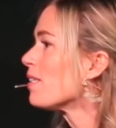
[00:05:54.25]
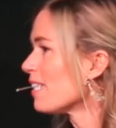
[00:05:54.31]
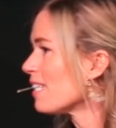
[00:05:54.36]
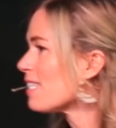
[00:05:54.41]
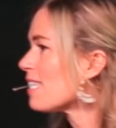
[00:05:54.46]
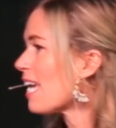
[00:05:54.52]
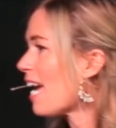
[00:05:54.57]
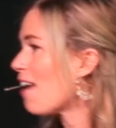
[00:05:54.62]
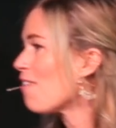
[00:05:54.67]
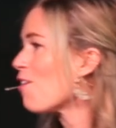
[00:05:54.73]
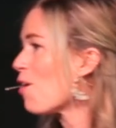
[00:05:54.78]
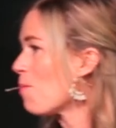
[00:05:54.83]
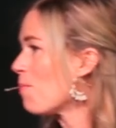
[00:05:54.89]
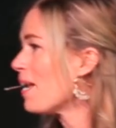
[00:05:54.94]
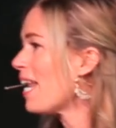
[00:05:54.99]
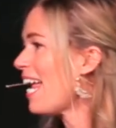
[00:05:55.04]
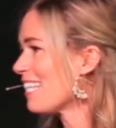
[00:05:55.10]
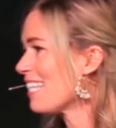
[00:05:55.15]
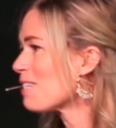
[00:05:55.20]
to have open
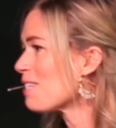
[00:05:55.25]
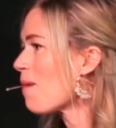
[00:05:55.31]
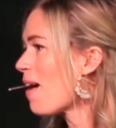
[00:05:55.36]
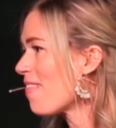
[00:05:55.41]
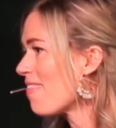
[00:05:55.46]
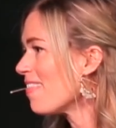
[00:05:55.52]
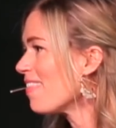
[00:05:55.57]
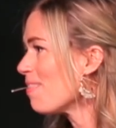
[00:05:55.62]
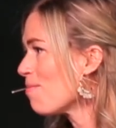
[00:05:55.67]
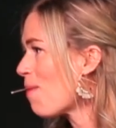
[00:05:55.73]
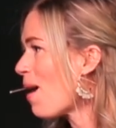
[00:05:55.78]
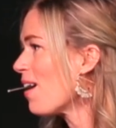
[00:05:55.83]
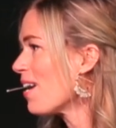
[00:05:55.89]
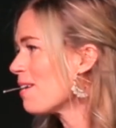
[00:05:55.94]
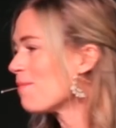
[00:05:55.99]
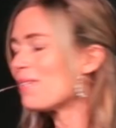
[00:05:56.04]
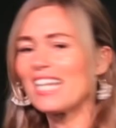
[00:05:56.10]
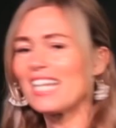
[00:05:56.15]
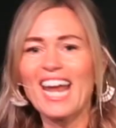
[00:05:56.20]
hands about, about him
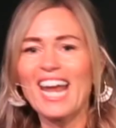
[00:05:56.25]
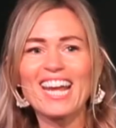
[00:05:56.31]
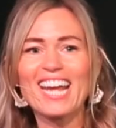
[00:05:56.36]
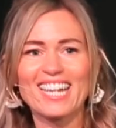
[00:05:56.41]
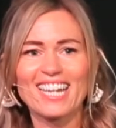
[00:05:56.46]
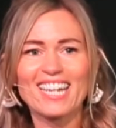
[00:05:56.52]
today?